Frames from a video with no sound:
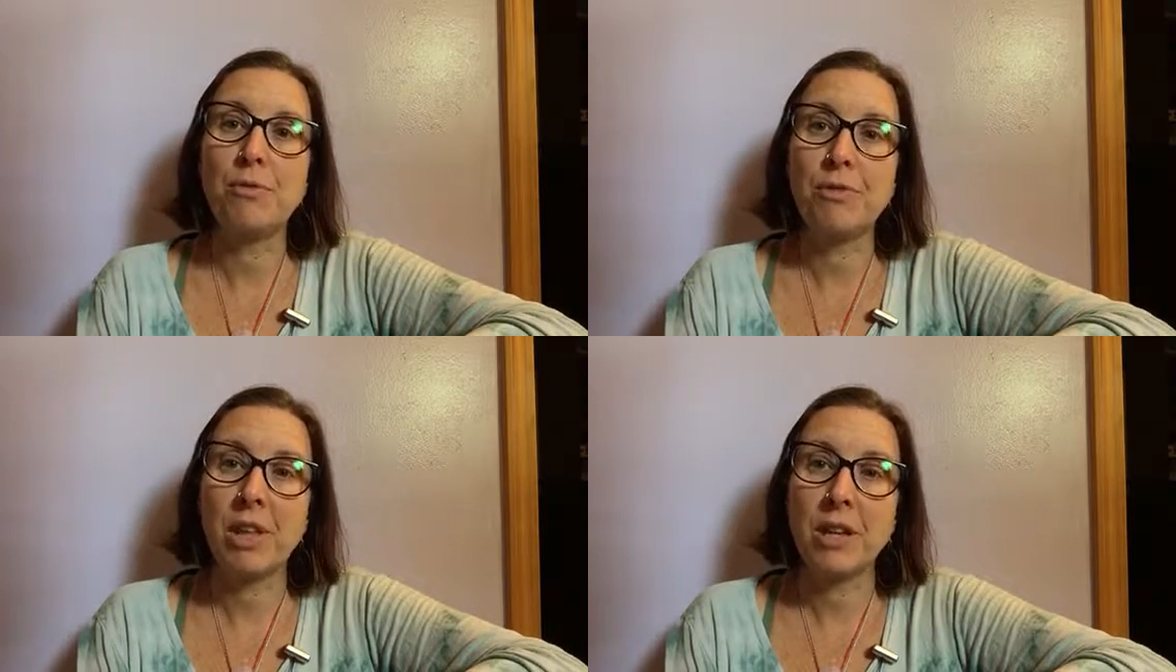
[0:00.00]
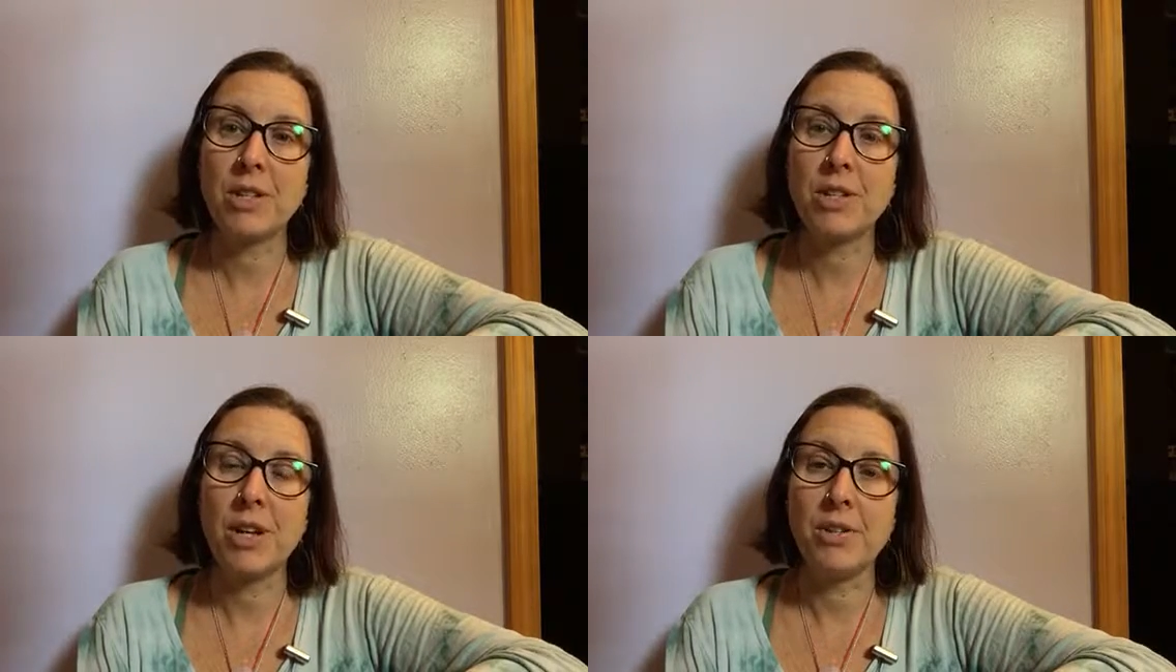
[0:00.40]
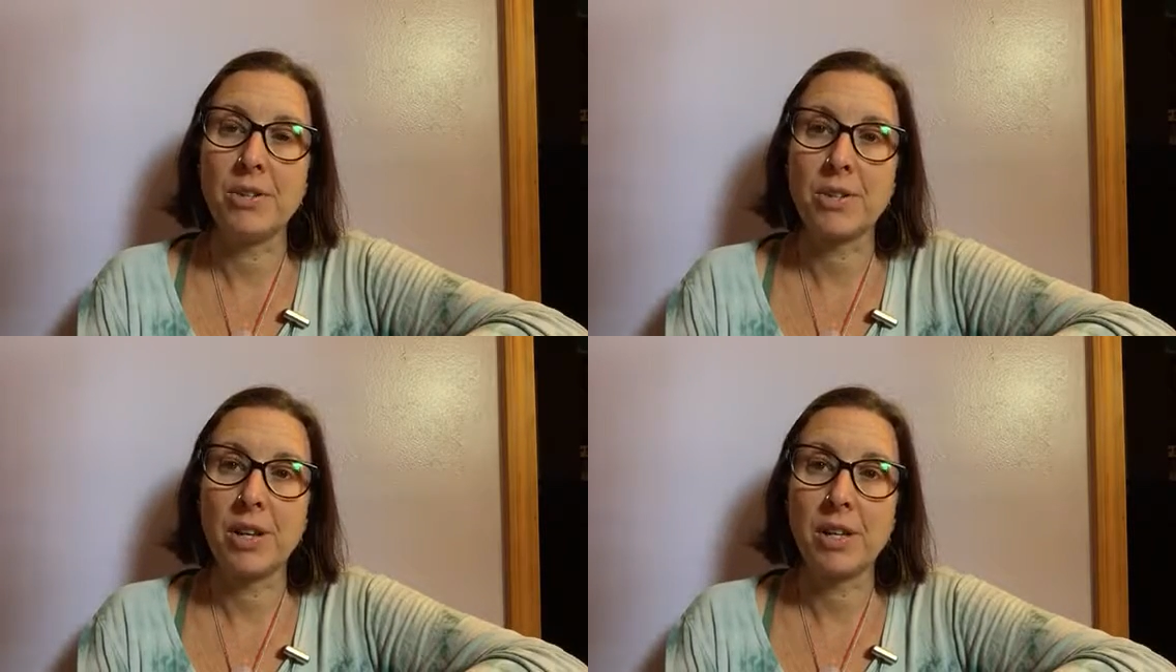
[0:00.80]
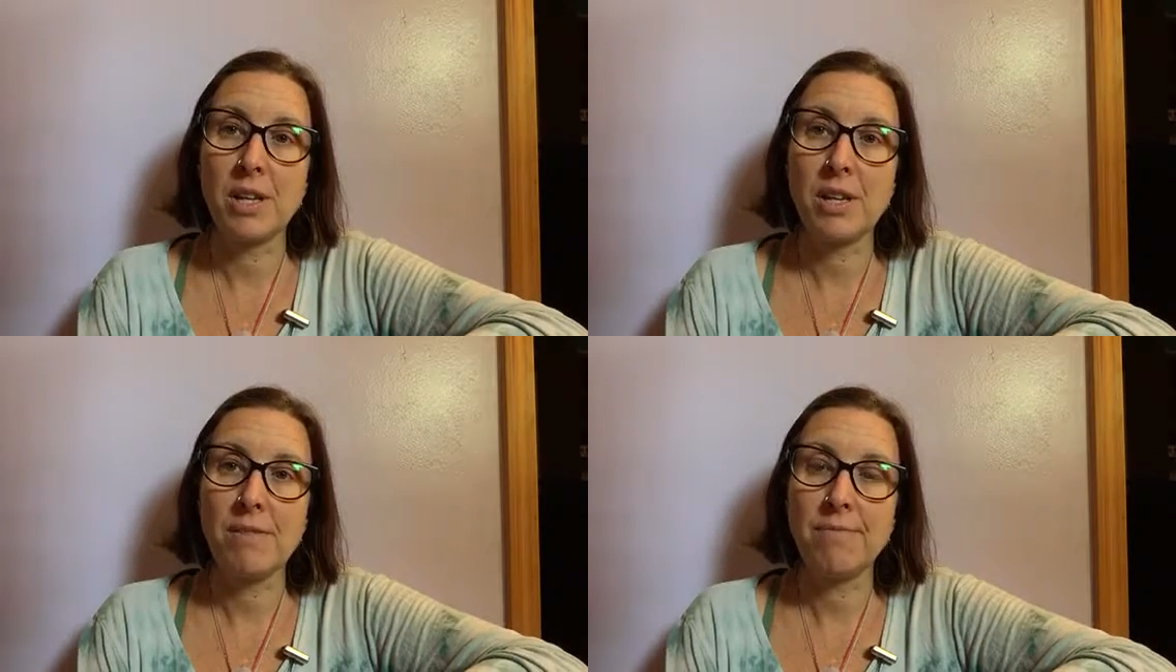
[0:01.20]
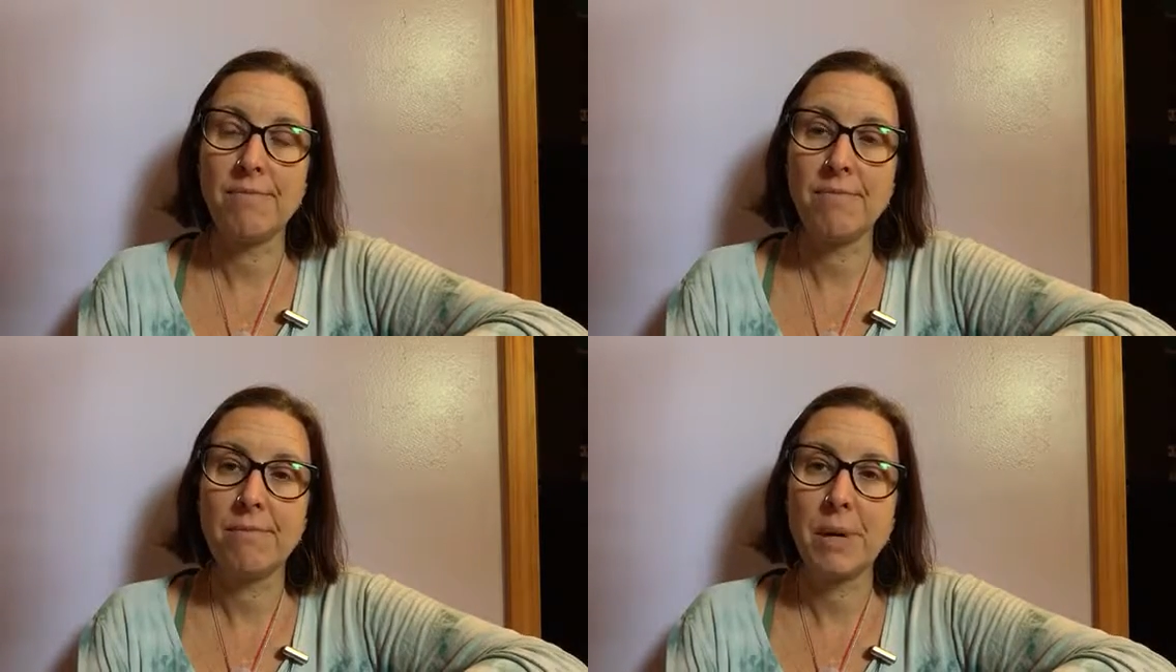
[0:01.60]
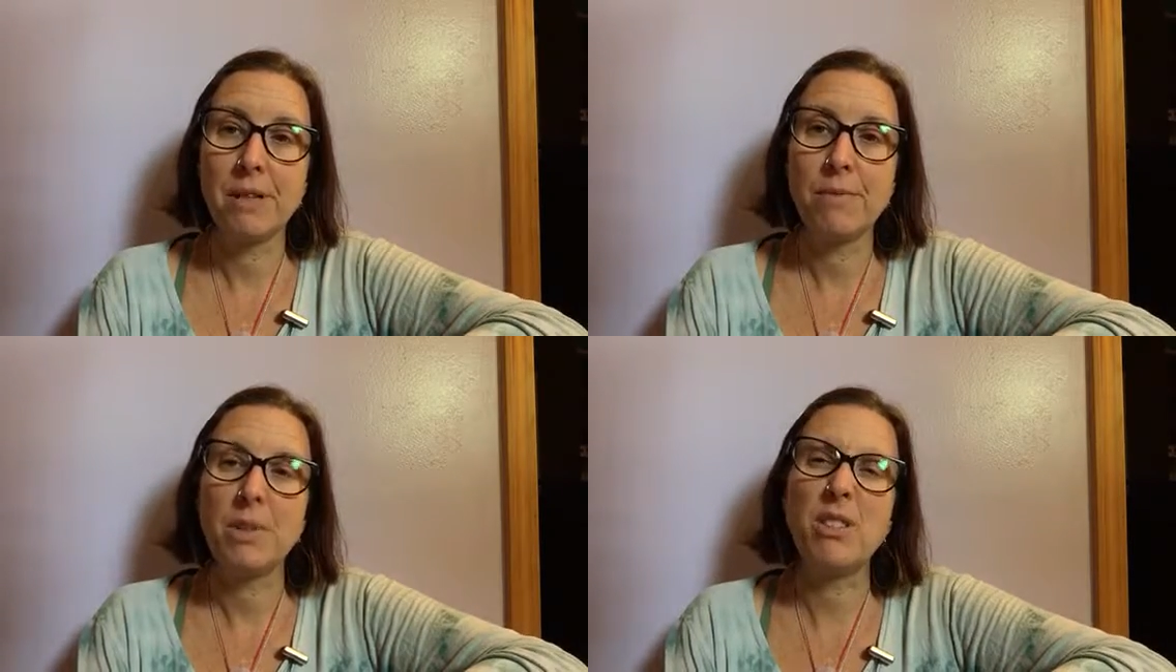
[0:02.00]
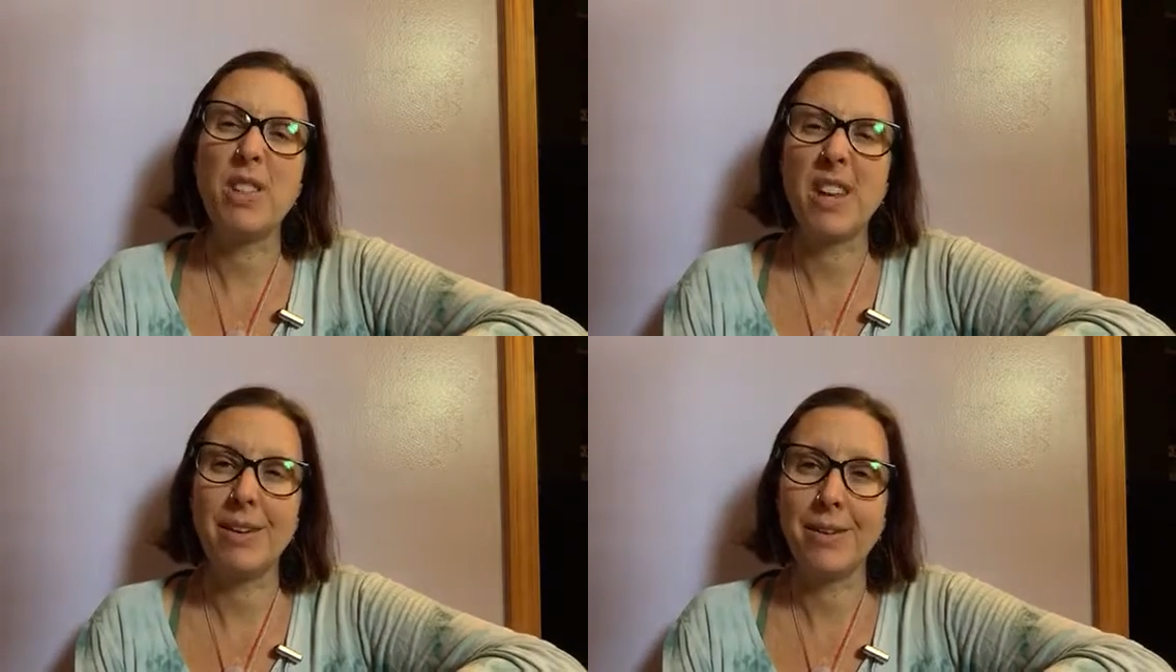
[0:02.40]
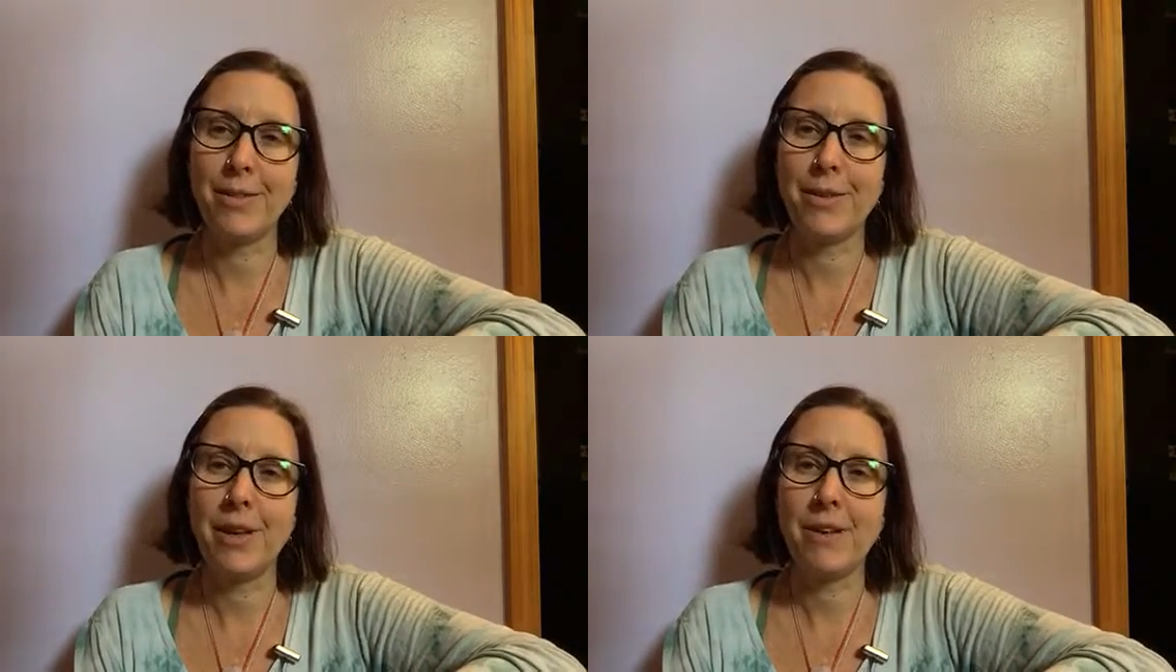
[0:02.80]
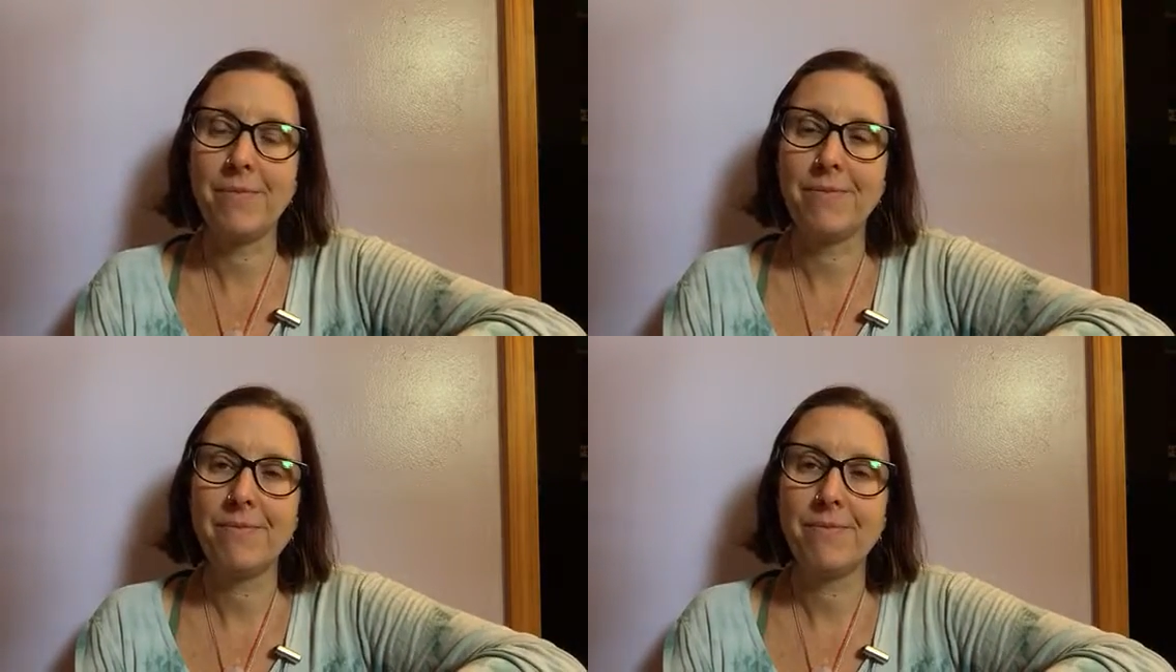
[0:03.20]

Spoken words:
flesh and your psyche. But we'll do that another day.